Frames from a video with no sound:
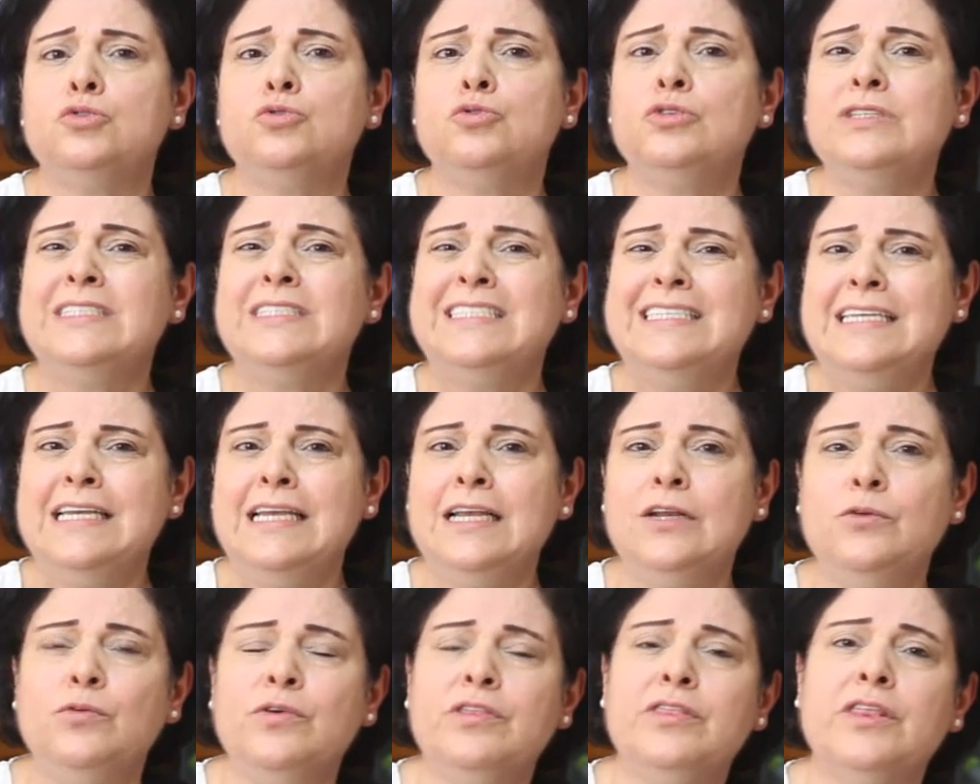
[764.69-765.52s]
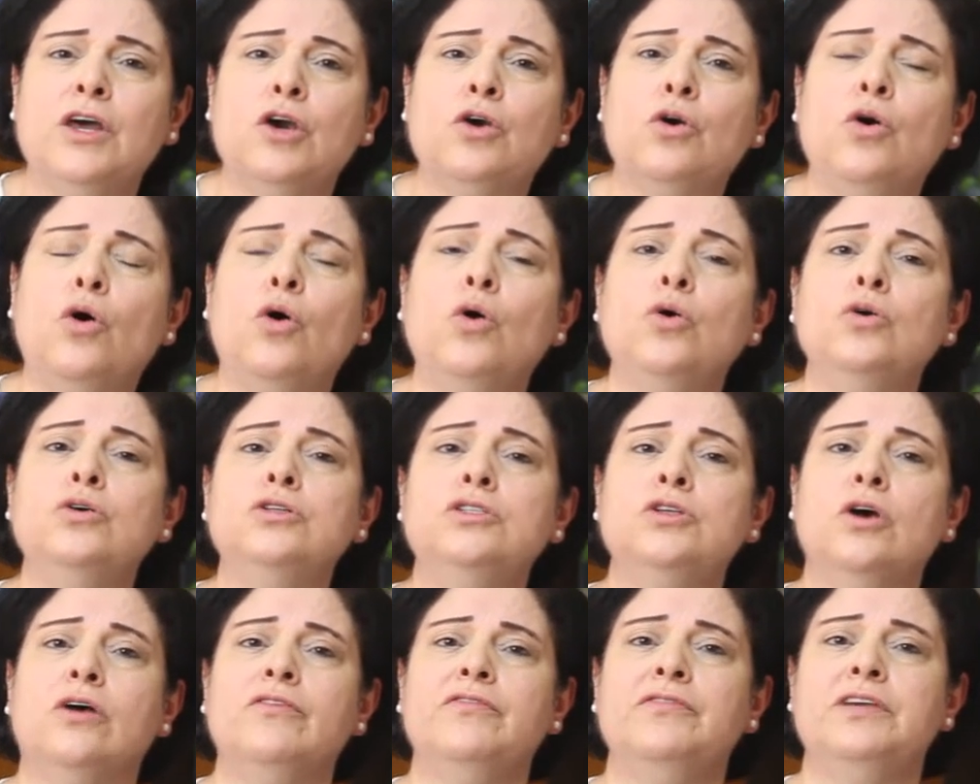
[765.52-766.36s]
to deal with the cause
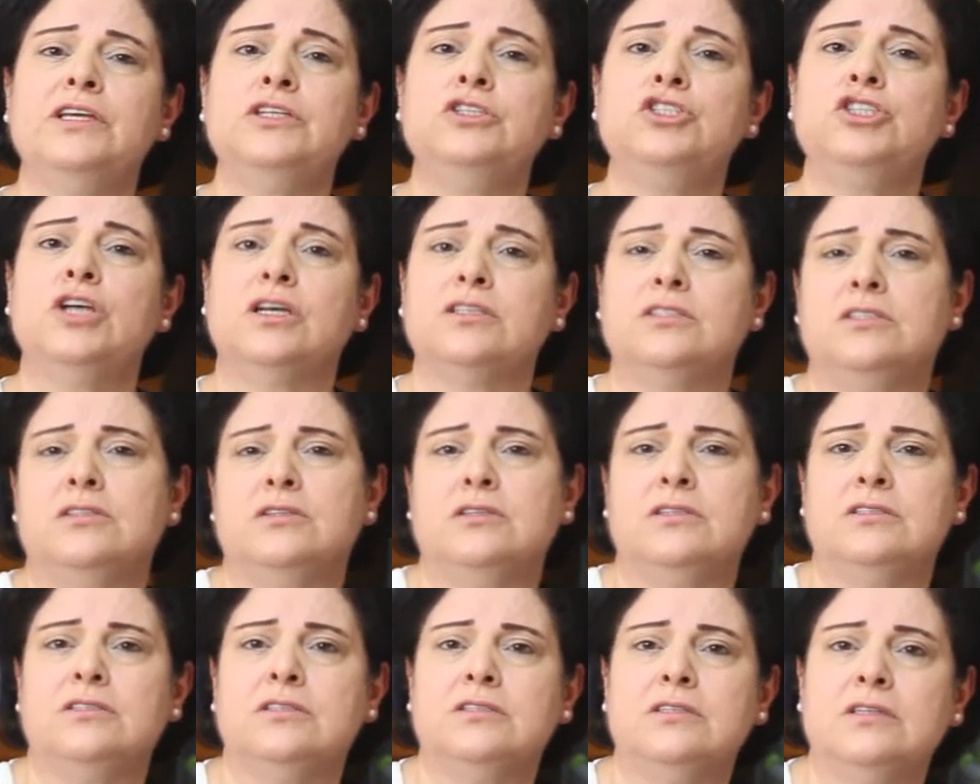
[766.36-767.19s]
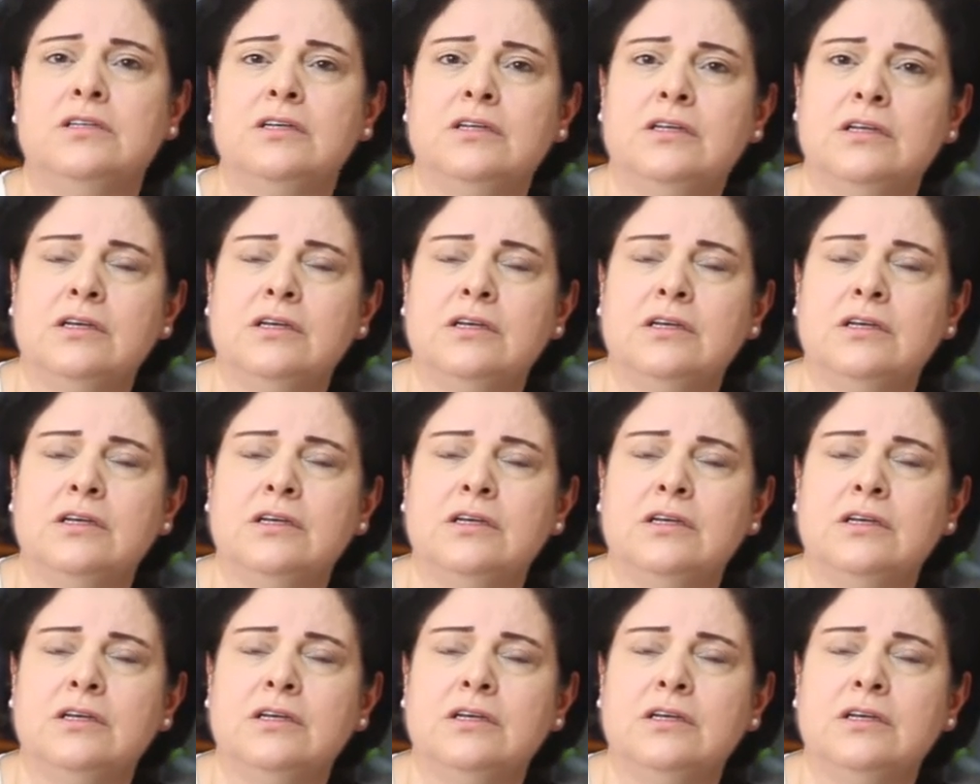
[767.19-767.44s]
of injustice,